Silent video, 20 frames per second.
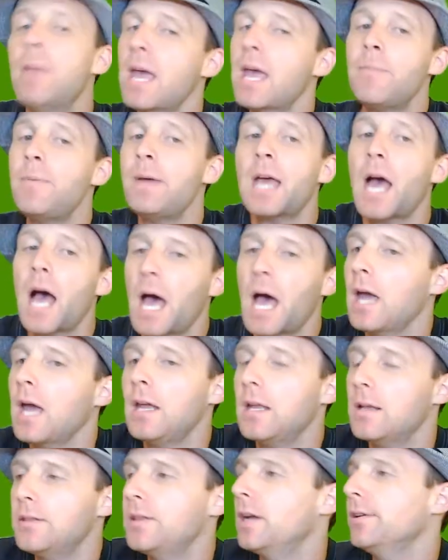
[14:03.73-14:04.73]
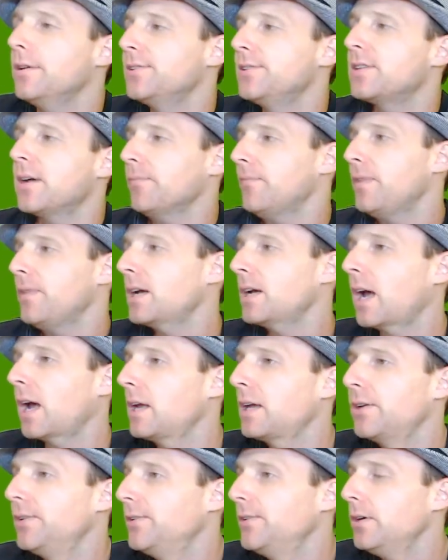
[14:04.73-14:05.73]
maybe I there's something
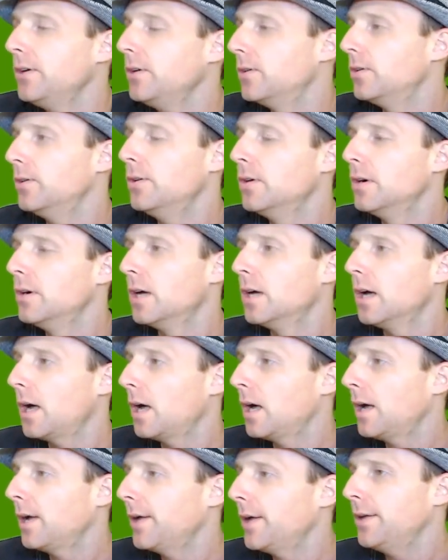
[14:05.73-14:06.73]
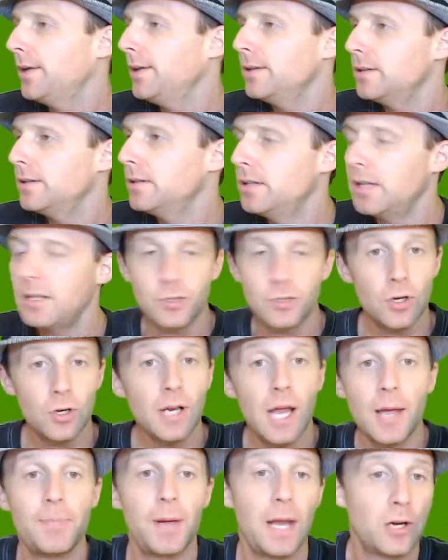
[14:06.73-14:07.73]
I can do uh, that's
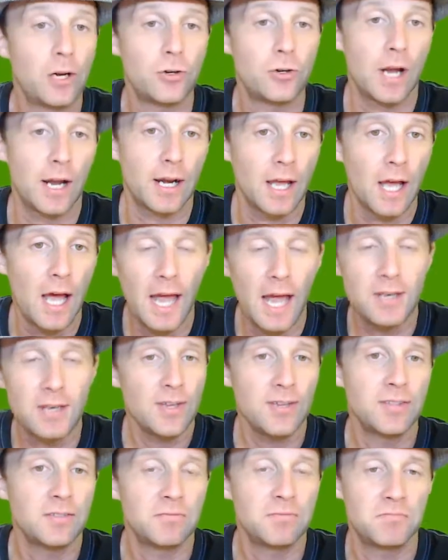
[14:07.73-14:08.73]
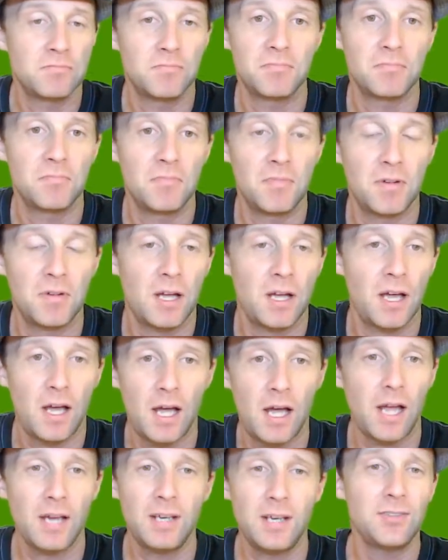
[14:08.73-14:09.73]
good on Patreon. I just,
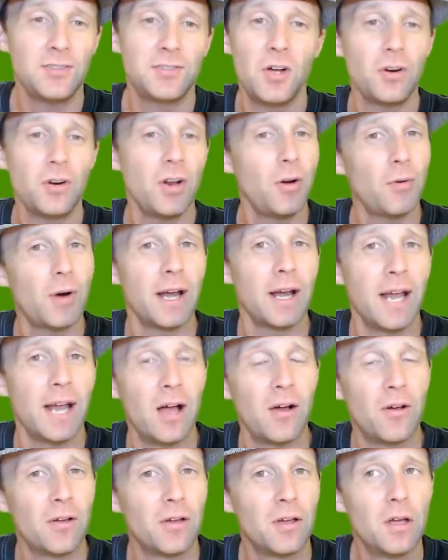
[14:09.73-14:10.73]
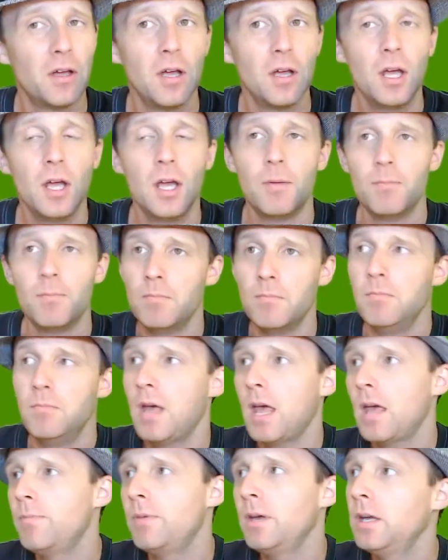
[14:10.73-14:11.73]
I just don't know right now.
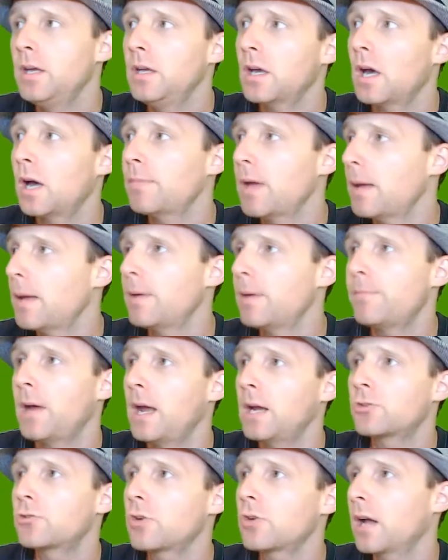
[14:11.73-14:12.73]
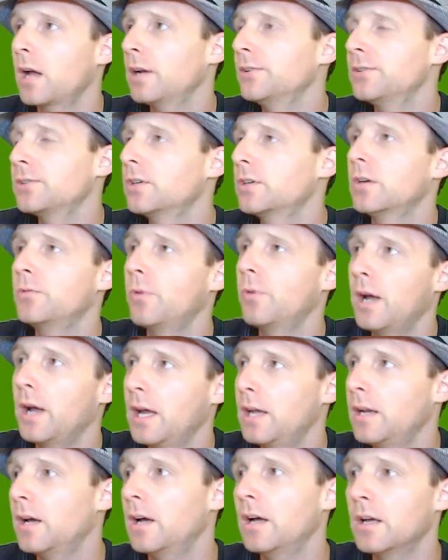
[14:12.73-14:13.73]
Maybe, uh, maybe Patreon is a good
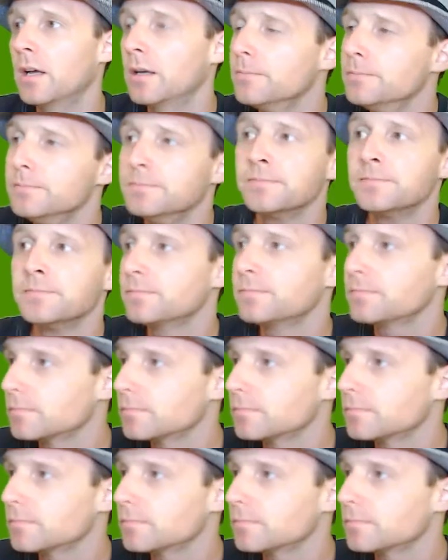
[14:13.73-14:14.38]
way to